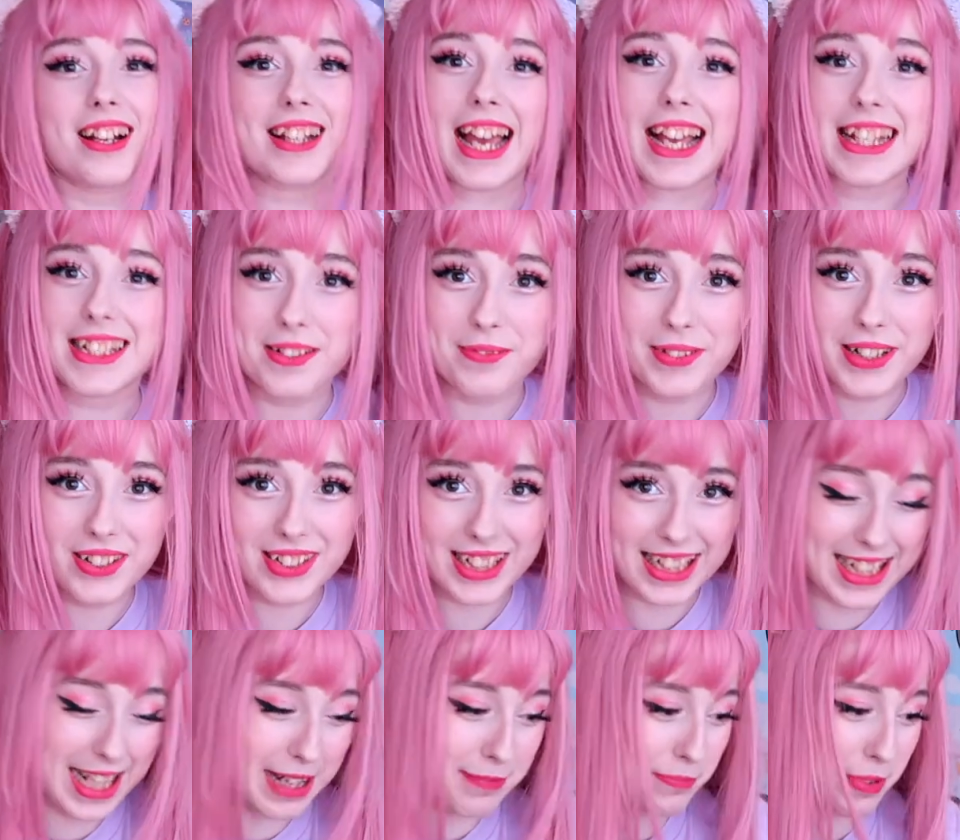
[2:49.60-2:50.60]
Okay, so we got
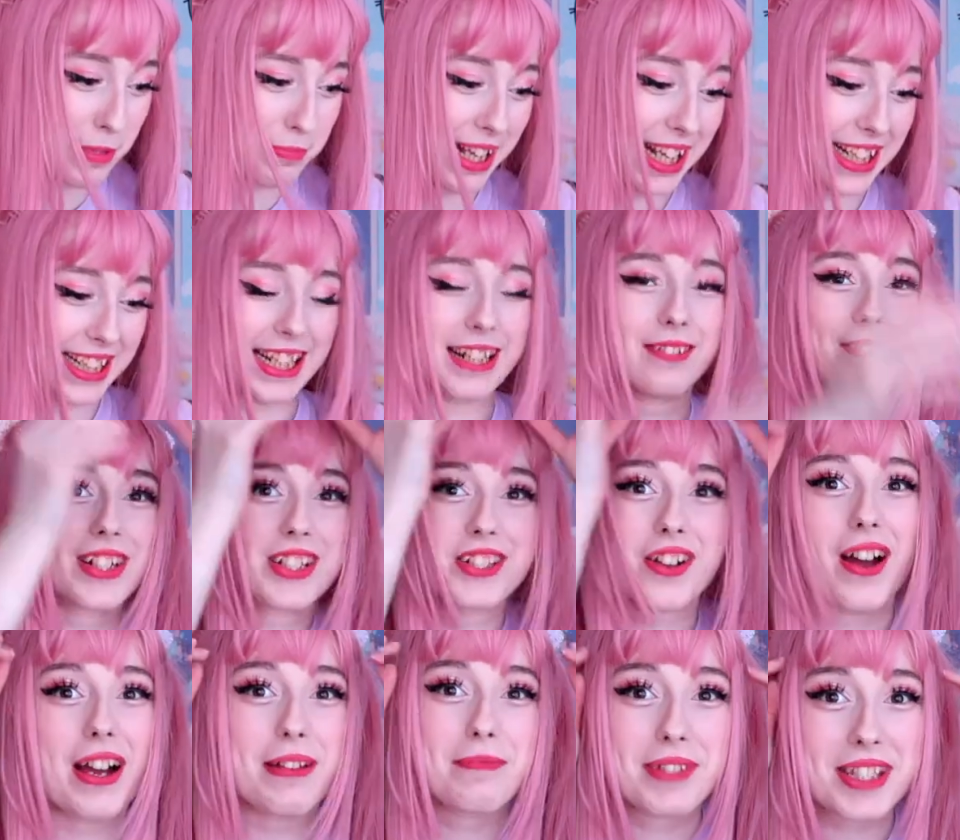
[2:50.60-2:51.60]
the Yampa blanket,
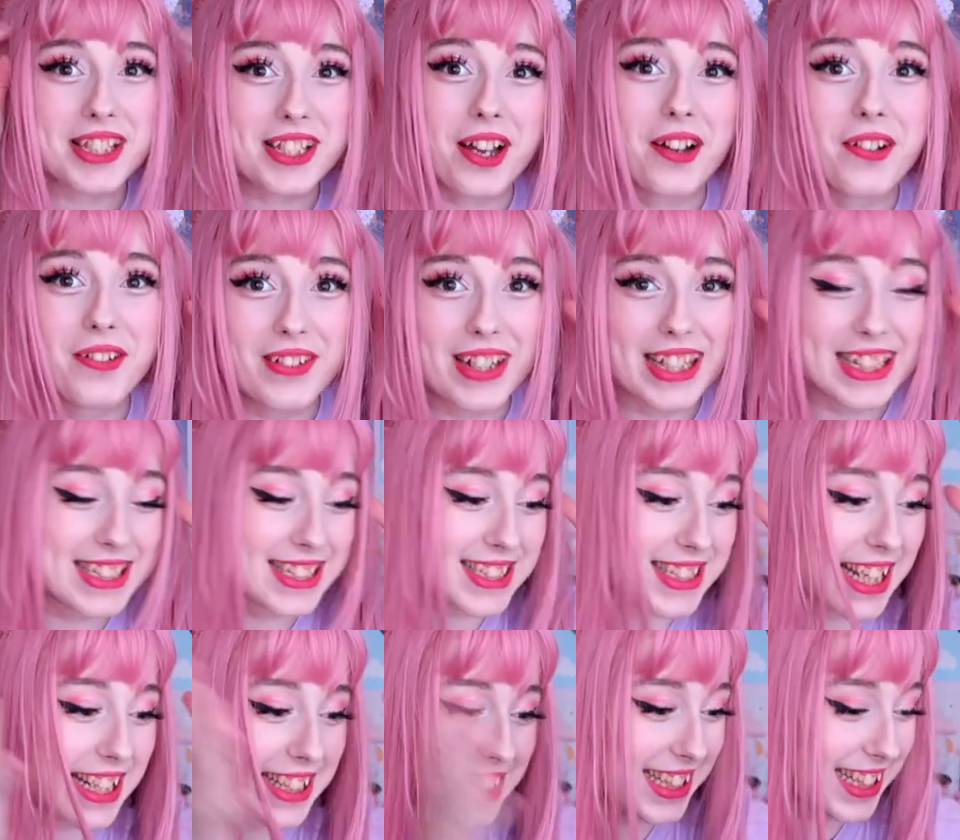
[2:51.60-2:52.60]
which I'm so
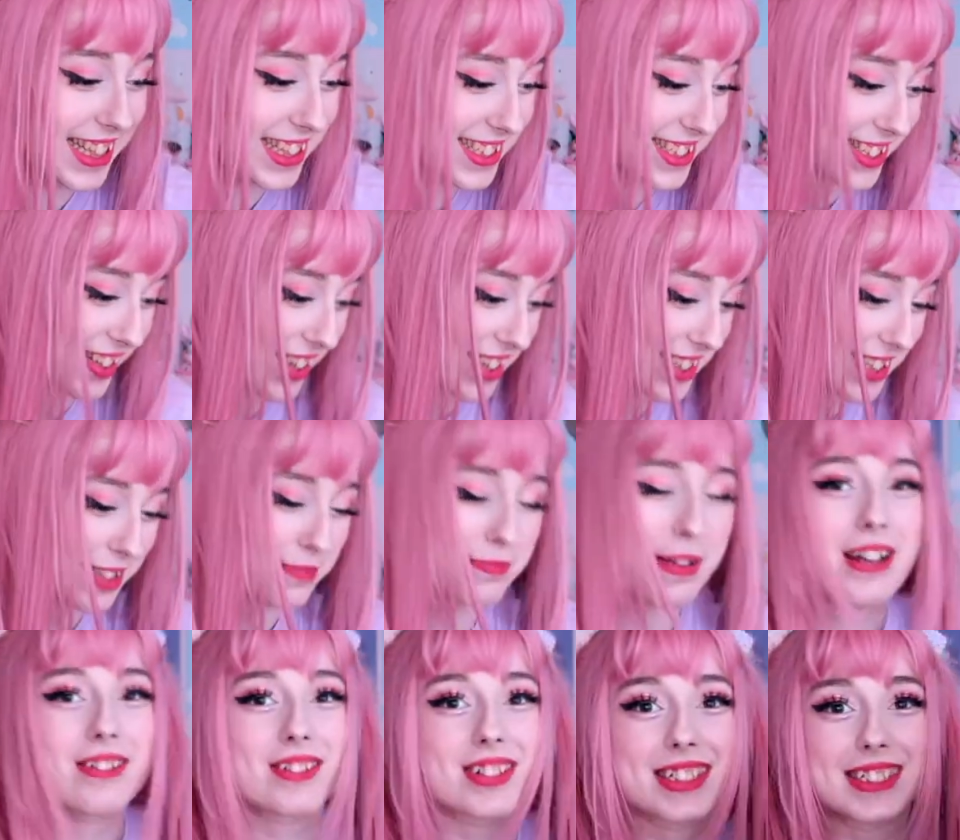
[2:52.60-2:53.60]
insanely excited
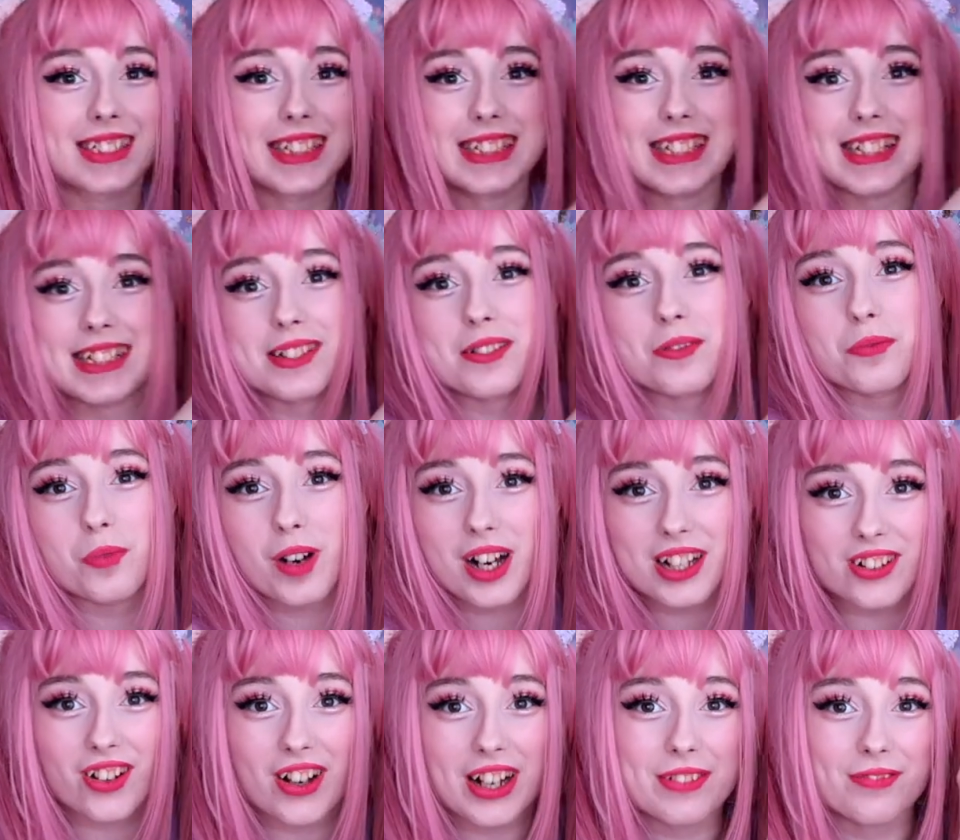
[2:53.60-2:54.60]
about because this is the
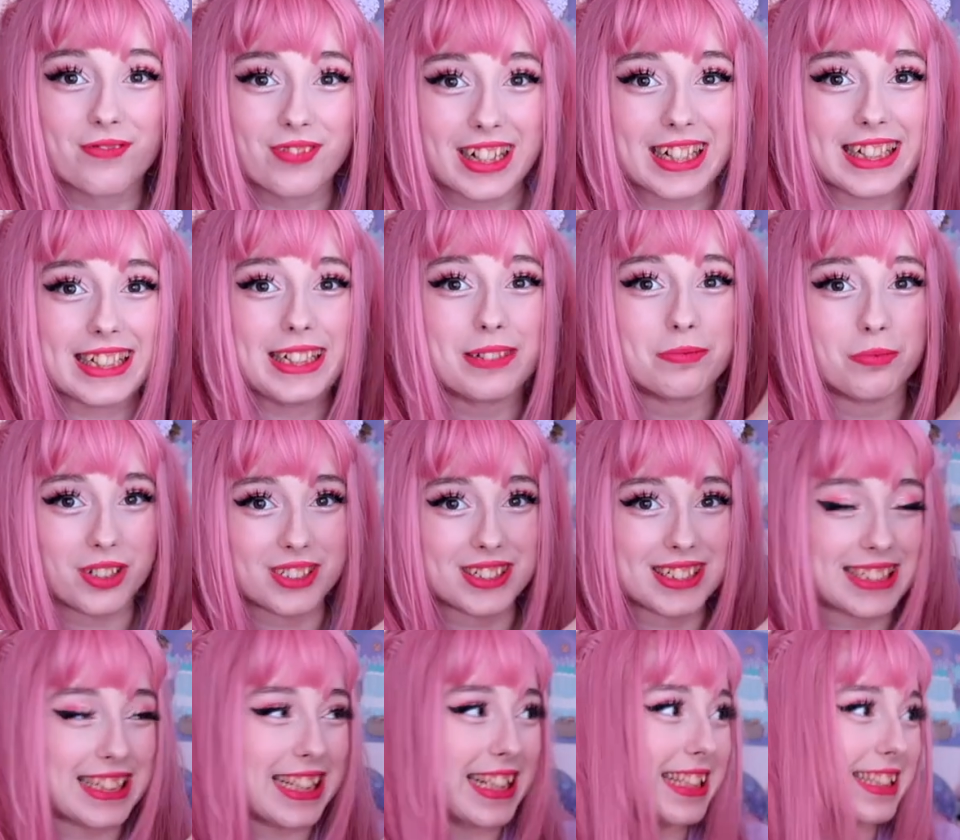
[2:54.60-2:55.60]
one I really
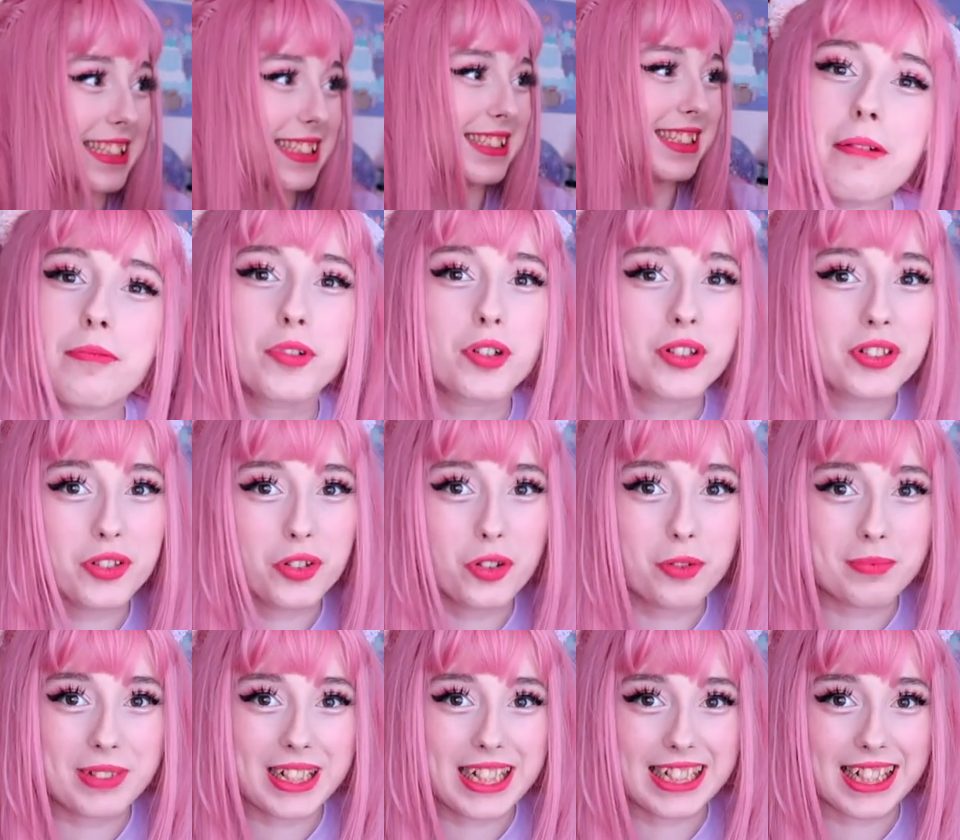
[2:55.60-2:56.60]
wanted. I'm not
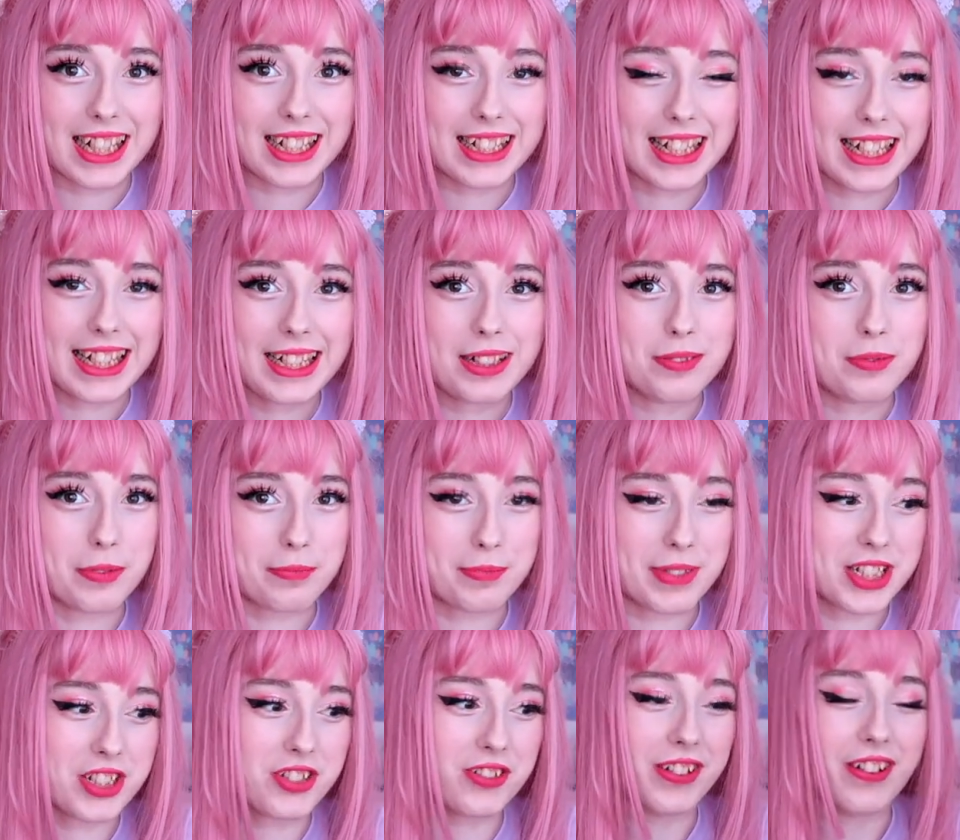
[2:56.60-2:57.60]
normally lucky with
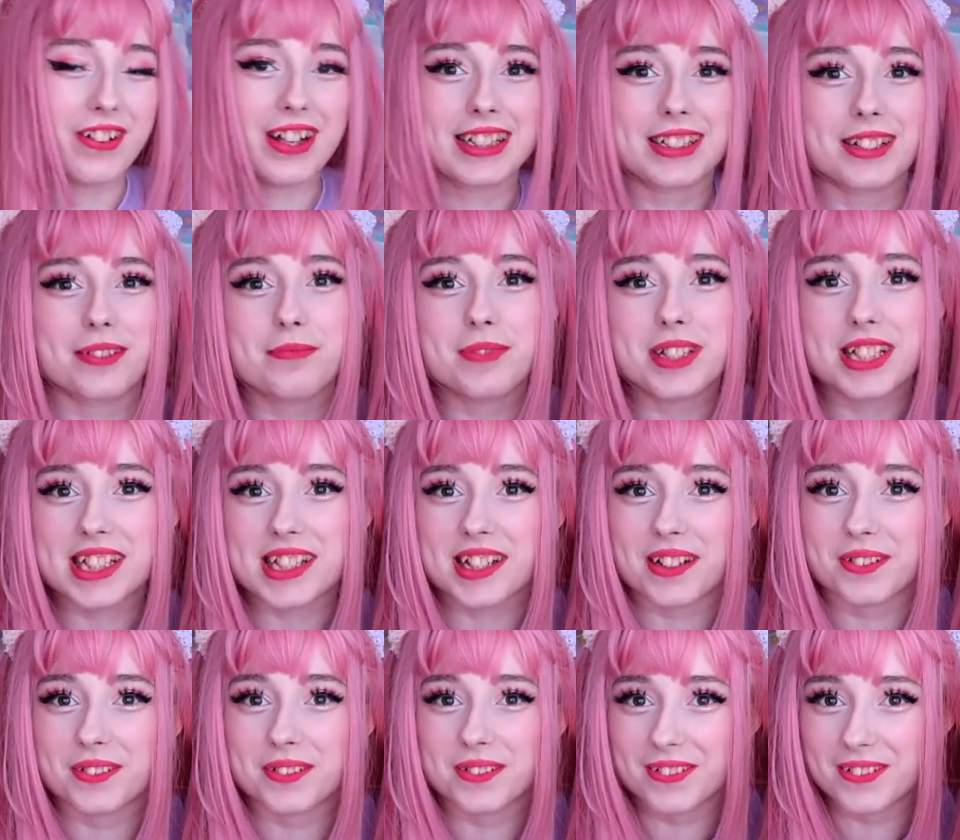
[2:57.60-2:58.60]
mystery items,
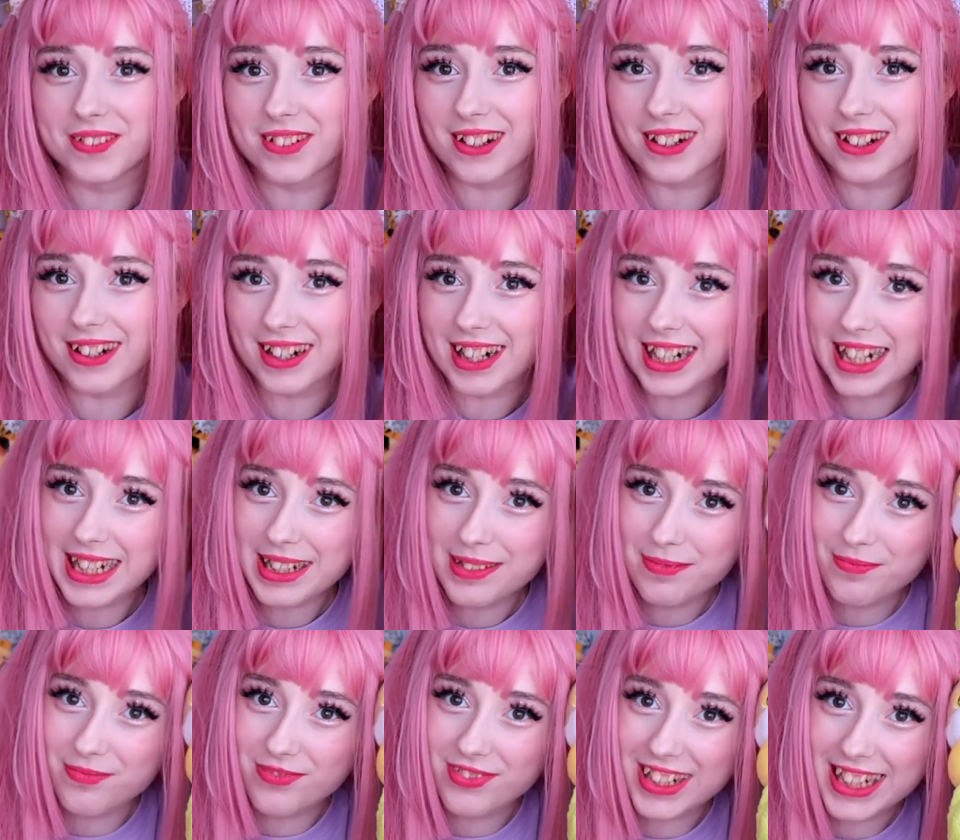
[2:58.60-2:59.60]
so
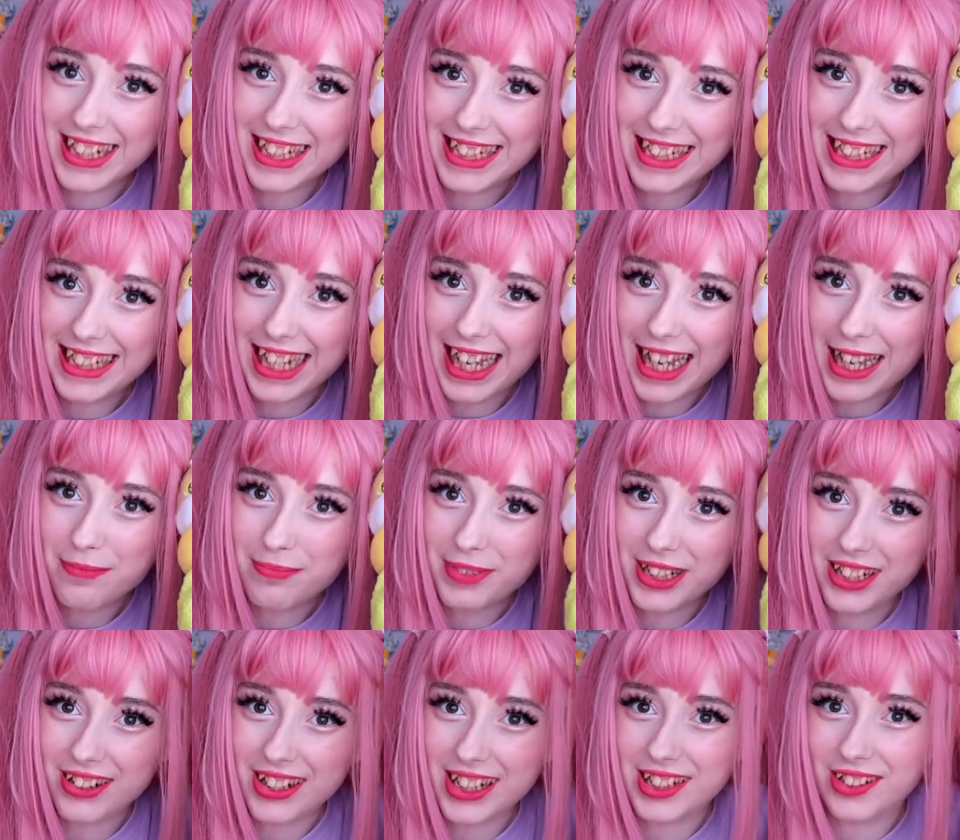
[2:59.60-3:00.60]
I'm really
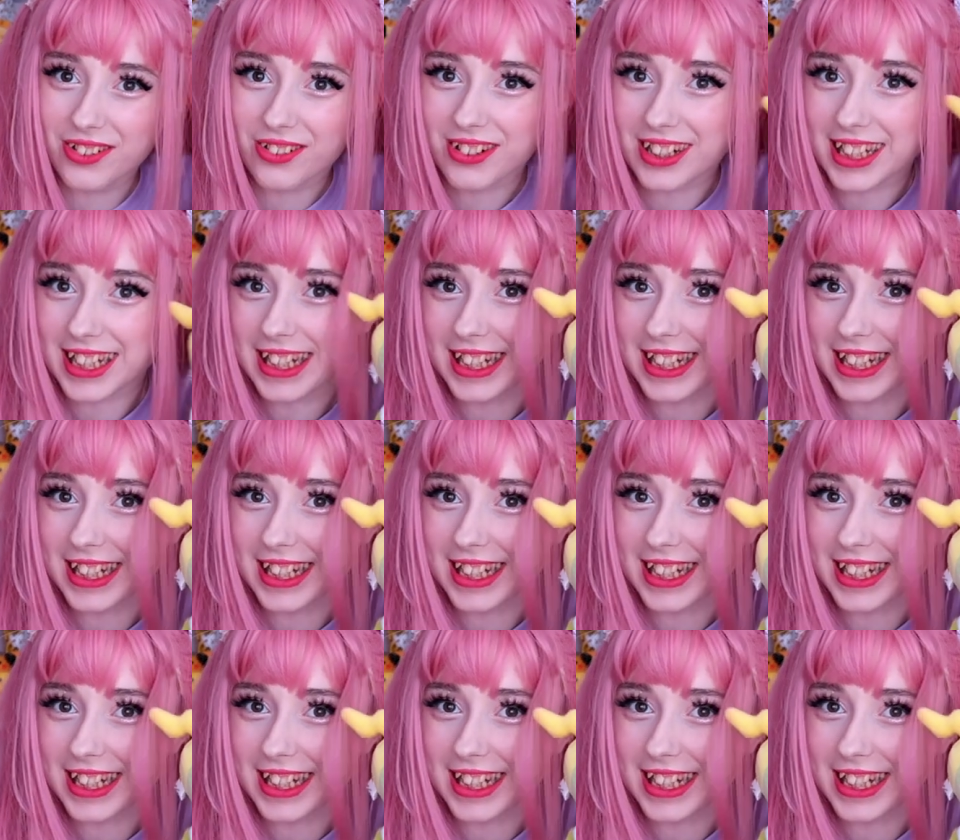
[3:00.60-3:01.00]
happy I got